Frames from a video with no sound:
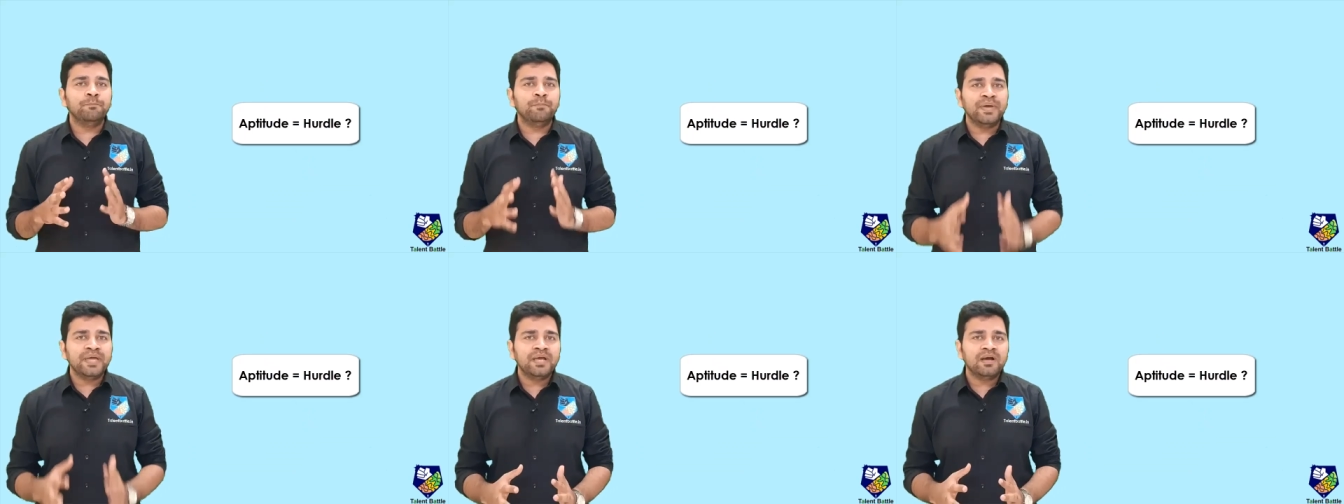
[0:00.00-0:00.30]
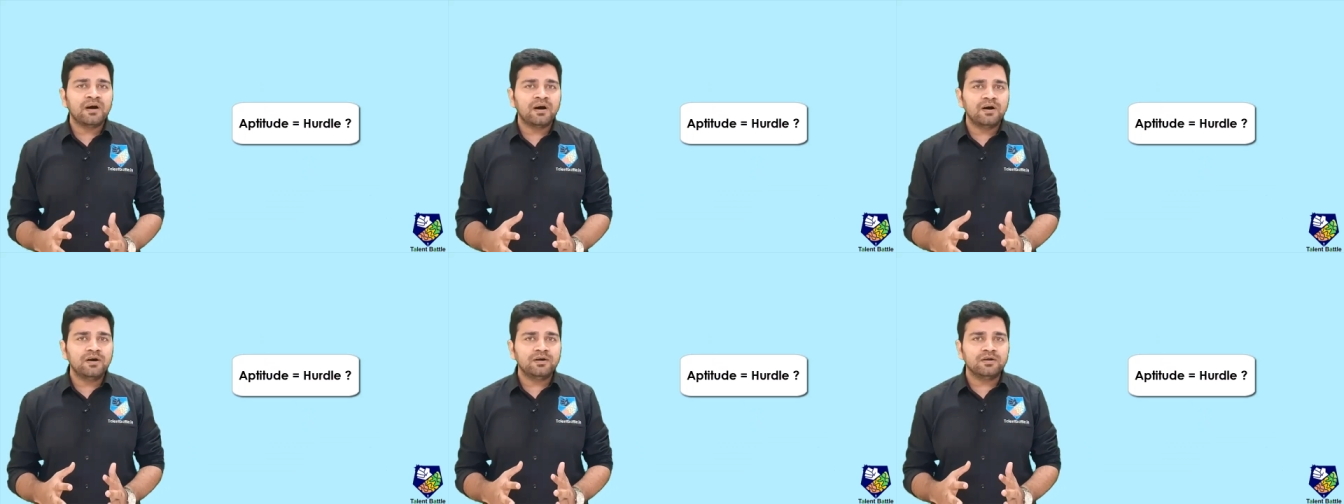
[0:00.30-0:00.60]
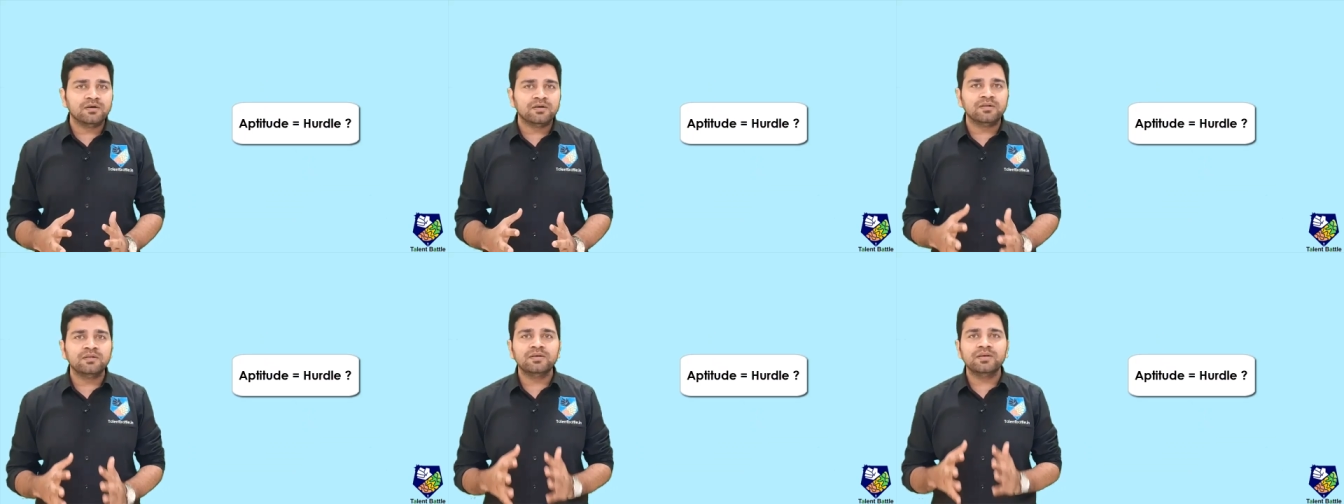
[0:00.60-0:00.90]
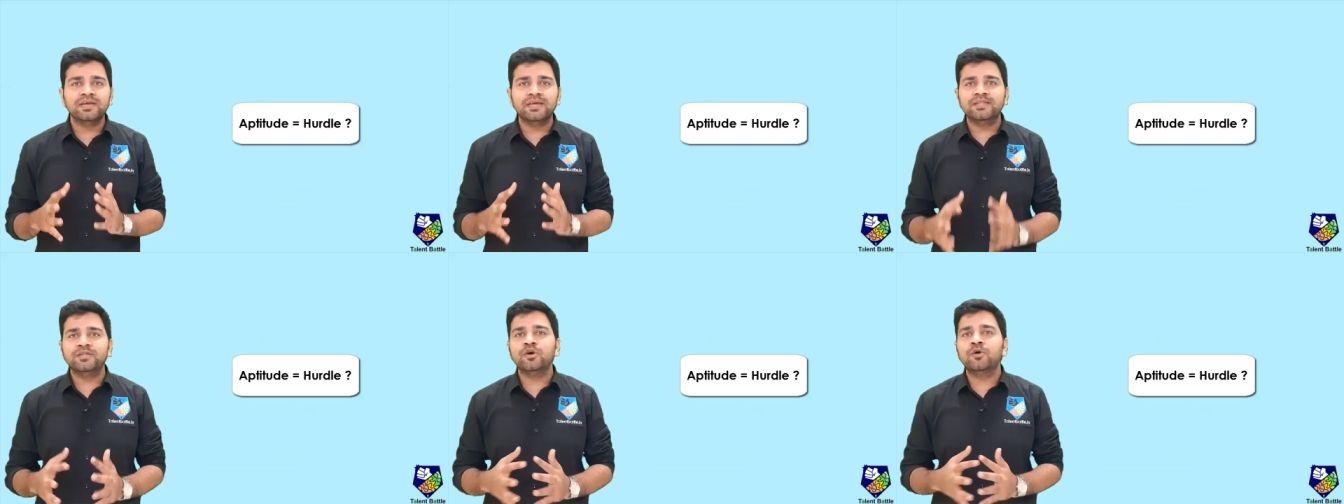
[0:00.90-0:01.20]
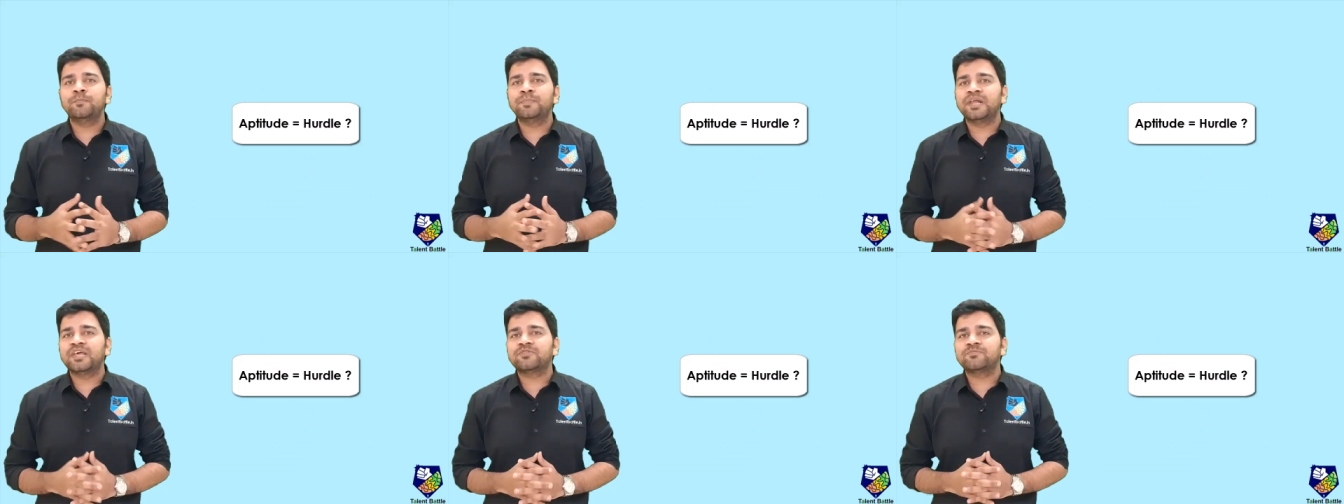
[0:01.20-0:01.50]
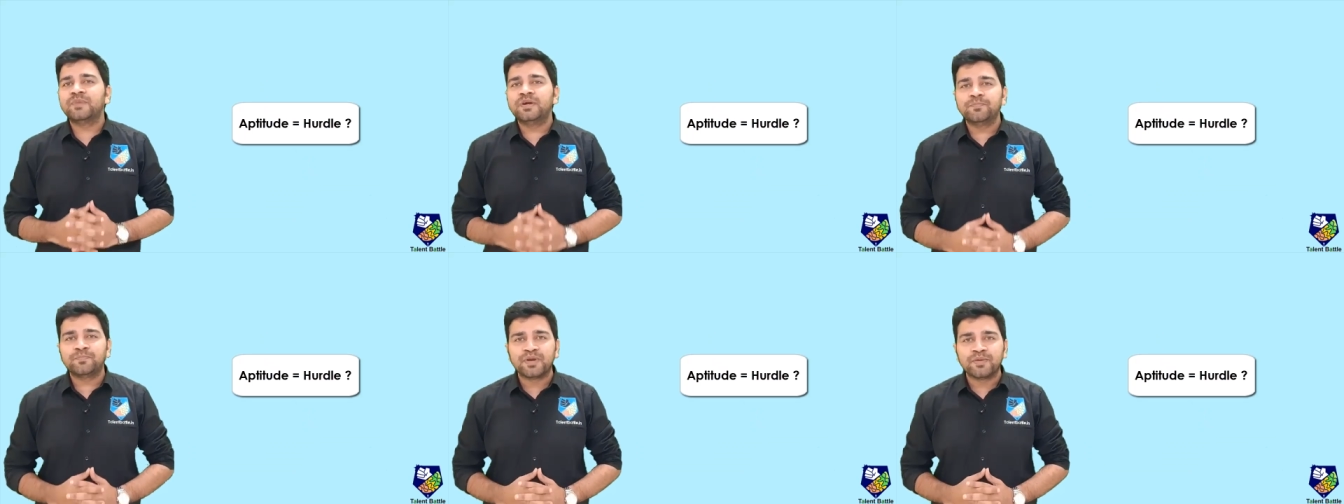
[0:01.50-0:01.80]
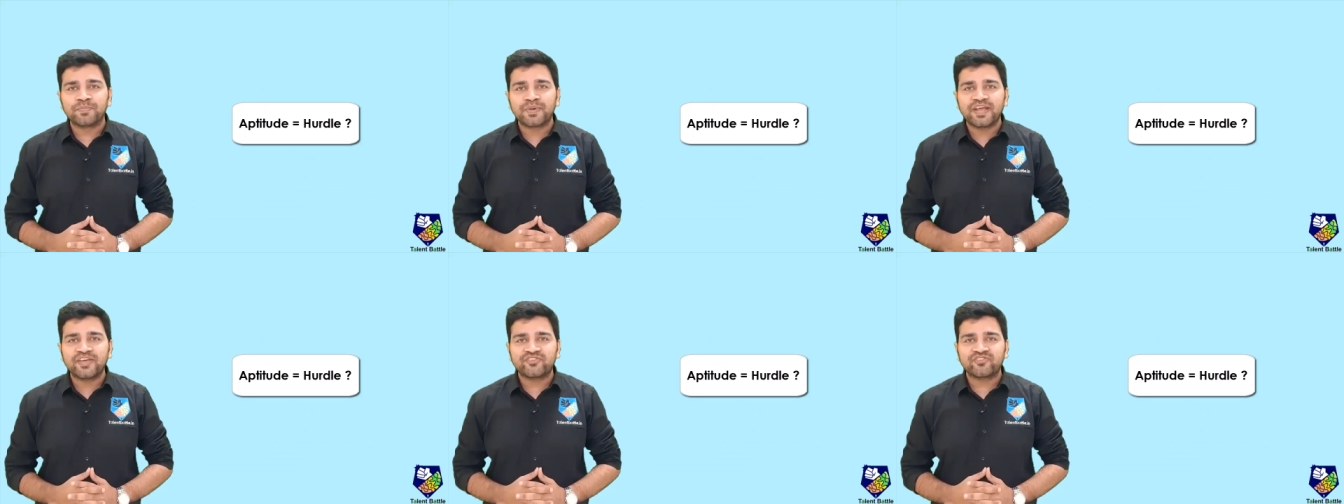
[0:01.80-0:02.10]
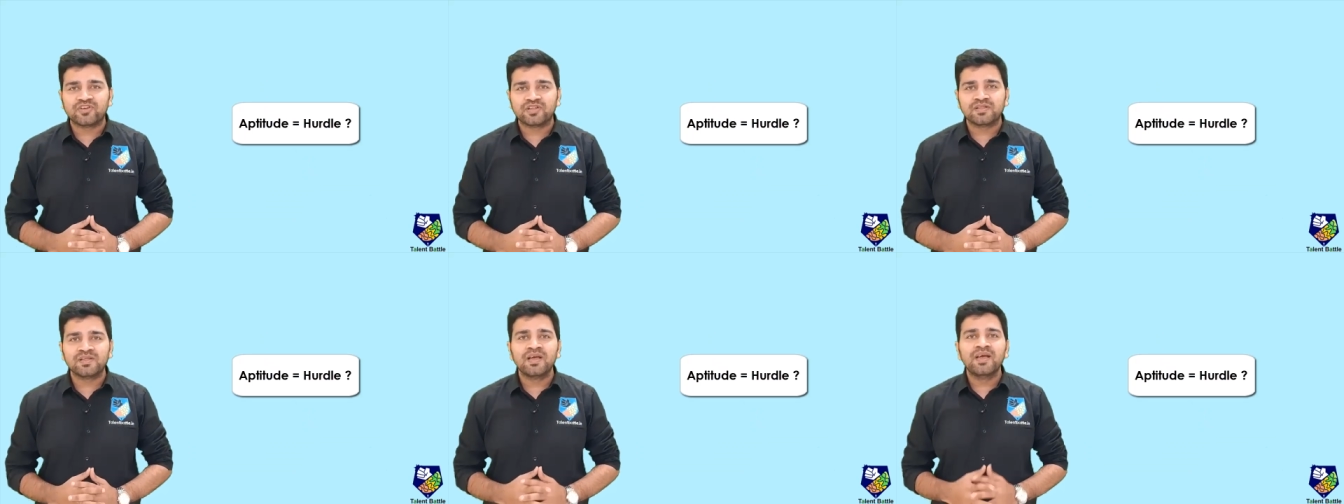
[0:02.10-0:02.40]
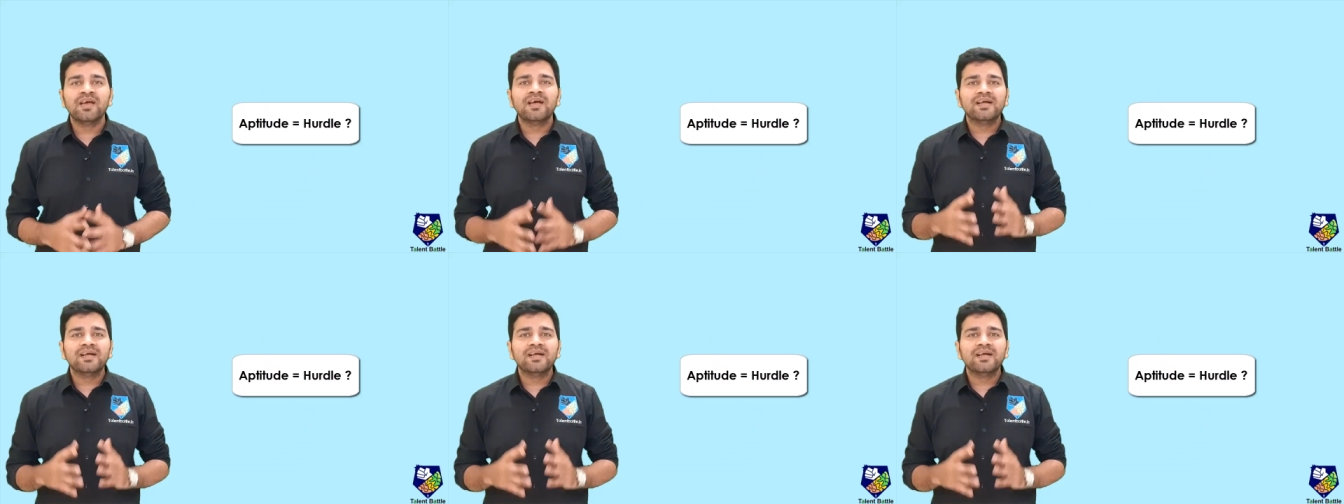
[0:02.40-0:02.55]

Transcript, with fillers: big hurdle in your placement preparation,